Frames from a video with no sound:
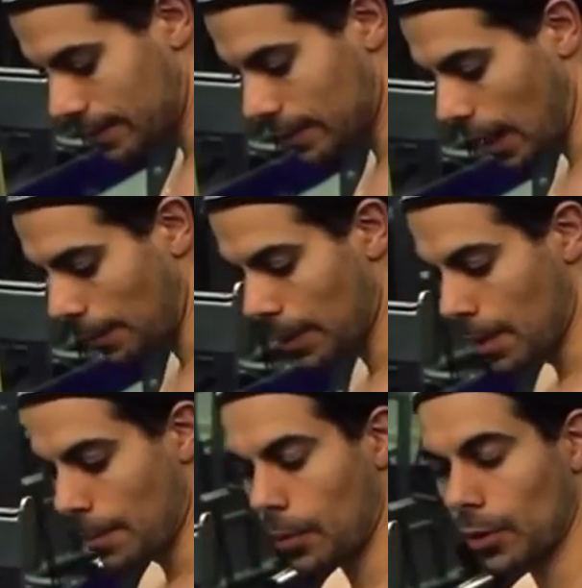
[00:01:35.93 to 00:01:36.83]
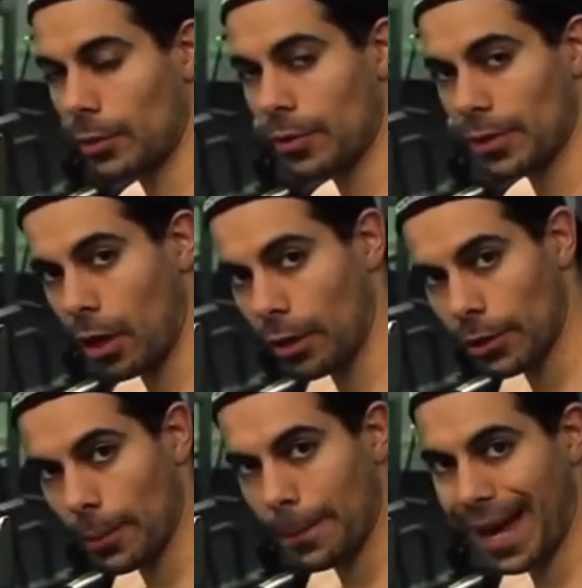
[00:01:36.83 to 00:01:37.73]
stop, pulling with
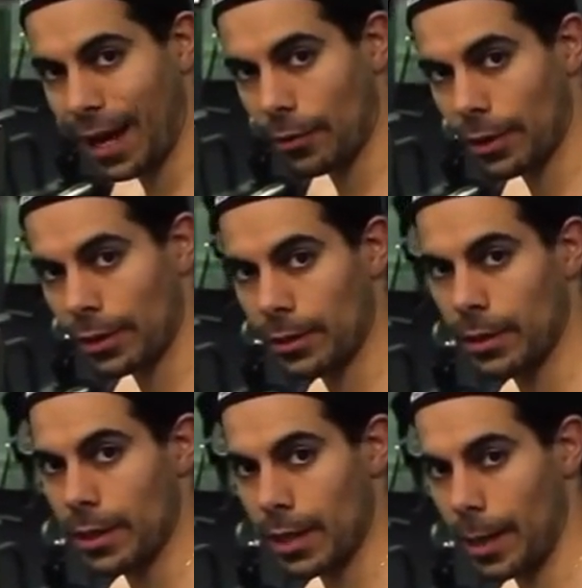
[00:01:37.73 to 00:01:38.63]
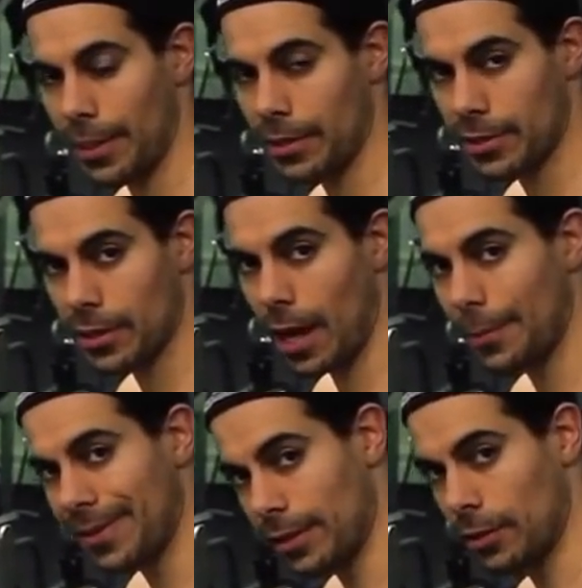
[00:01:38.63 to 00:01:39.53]
all your power, coming to the
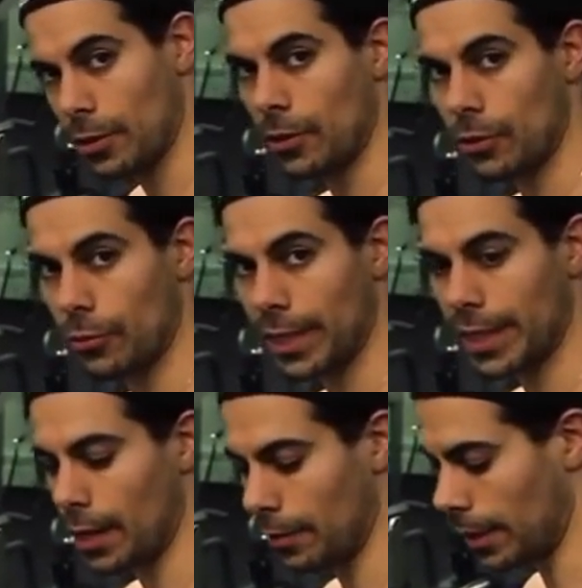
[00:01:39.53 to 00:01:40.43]
top, and then 3 count